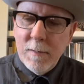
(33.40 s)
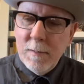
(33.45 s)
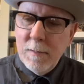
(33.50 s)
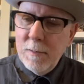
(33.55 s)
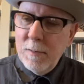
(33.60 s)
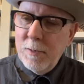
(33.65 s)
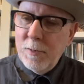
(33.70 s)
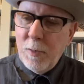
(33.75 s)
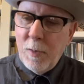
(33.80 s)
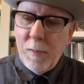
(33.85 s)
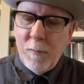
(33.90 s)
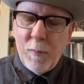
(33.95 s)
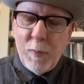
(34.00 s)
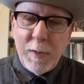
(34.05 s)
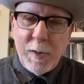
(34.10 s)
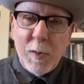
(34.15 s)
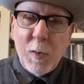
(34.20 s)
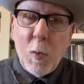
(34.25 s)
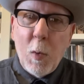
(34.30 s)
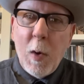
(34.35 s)
sort of
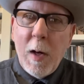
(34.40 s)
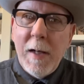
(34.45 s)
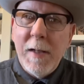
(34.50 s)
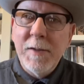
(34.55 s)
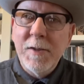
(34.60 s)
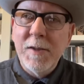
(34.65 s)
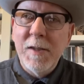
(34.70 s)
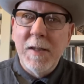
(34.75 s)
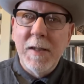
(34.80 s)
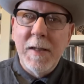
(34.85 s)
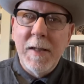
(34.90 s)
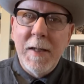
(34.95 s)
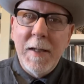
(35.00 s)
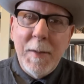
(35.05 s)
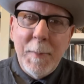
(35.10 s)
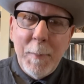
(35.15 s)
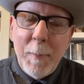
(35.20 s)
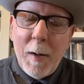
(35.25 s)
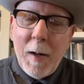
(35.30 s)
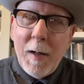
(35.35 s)
requests and
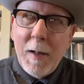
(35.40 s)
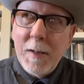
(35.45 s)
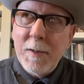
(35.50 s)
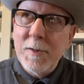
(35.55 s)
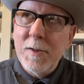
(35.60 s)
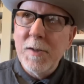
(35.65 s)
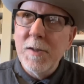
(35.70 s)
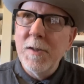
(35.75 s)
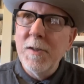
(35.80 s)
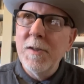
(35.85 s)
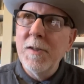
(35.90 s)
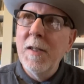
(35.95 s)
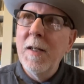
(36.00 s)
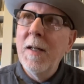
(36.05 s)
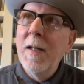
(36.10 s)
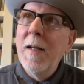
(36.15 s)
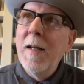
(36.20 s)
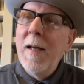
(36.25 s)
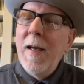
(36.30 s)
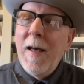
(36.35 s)
inboxes
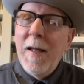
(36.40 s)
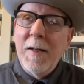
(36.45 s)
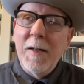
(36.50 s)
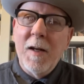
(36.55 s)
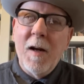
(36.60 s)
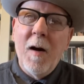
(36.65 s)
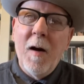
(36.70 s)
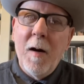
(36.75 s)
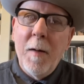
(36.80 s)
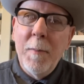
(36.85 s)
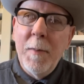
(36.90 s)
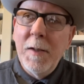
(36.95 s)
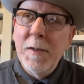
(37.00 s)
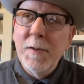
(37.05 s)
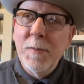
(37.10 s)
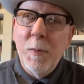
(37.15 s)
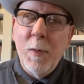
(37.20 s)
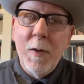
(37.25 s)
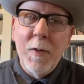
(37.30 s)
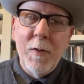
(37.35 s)
and
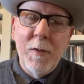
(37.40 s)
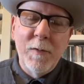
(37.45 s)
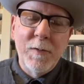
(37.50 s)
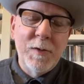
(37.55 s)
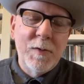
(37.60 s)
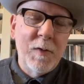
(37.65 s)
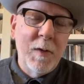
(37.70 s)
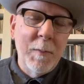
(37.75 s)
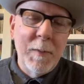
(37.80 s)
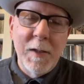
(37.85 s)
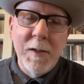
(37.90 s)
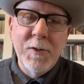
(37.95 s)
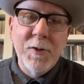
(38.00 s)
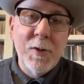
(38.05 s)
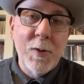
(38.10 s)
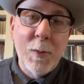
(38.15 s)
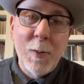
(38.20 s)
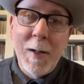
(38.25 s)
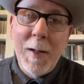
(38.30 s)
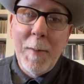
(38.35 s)
comments, whether it's from
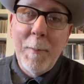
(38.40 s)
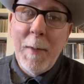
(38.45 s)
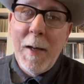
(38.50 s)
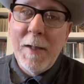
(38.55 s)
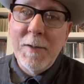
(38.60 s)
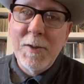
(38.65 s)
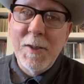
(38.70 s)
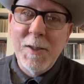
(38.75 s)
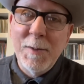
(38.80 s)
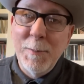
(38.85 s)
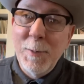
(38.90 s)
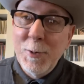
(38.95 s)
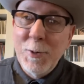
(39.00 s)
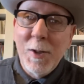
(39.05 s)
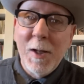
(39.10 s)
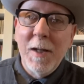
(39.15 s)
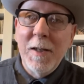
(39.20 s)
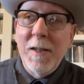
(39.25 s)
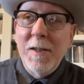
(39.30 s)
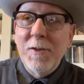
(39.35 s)
Instagram, Mazzy's
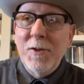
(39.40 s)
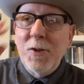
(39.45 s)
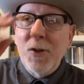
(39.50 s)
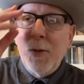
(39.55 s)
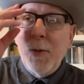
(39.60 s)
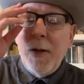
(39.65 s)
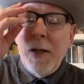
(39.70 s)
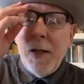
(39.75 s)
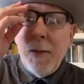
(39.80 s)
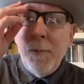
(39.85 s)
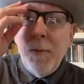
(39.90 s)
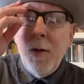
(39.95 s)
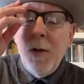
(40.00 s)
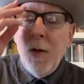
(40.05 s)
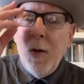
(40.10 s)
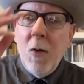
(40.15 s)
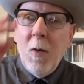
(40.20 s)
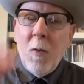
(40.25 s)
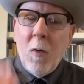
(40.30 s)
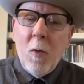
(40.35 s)
Music on Instagram,
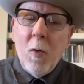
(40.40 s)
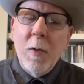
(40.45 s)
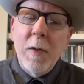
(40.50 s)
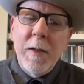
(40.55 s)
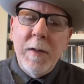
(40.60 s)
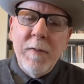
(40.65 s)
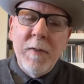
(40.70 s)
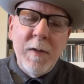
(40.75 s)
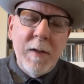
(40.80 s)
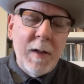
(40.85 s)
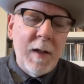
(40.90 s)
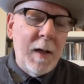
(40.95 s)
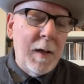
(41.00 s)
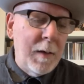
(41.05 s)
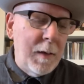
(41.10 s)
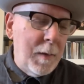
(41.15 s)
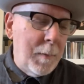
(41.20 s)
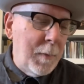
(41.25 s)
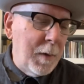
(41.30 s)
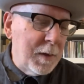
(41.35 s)
or even
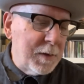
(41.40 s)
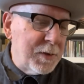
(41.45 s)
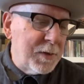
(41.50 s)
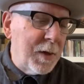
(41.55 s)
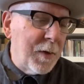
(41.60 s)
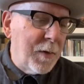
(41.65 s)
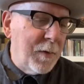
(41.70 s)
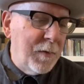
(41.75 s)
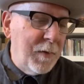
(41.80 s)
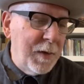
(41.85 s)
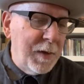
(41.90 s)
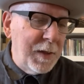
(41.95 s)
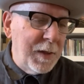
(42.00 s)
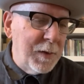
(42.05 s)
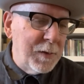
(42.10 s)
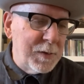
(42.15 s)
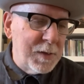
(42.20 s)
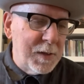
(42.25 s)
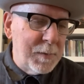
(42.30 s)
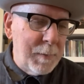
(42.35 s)
amongst other
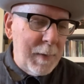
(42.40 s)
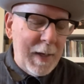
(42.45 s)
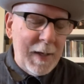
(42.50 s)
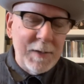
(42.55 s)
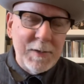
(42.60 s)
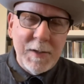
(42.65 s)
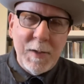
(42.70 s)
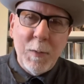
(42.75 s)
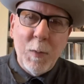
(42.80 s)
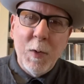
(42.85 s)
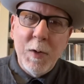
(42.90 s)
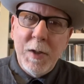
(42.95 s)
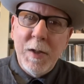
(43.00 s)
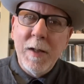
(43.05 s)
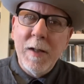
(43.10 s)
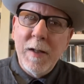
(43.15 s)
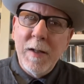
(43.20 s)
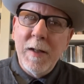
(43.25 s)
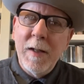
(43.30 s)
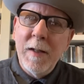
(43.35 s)
videos, is Mazzy, when are you
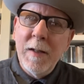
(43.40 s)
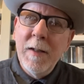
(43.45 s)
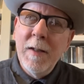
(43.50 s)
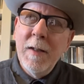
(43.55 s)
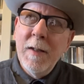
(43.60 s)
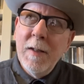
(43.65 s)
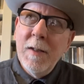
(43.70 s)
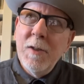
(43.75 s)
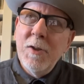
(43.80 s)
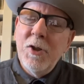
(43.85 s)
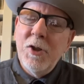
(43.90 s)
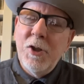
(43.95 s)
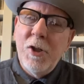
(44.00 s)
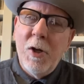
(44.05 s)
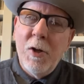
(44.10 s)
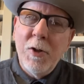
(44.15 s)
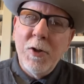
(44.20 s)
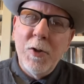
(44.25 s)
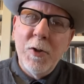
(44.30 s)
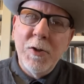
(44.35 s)
gonna
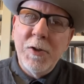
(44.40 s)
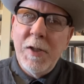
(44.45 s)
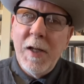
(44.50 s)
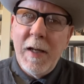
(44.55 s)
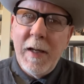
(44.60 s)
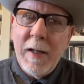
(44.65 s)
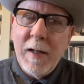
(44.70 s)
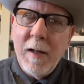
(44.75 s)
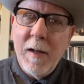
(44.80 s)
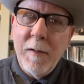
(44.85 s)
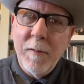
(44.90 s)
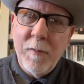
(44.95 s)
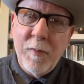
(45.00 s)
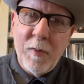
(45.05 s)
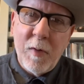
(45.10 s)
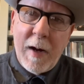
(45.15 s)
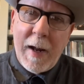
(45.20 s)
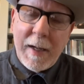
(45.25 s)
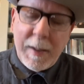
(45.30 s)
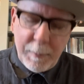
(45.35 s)
share your take on
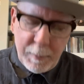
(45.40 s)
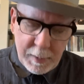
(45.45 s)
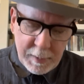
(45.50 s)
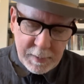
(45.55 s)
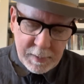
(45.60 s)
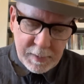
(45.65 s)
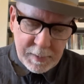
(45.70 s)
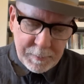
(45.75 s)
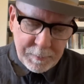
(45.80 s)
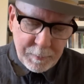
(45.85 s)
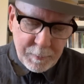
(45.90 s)
Fragments,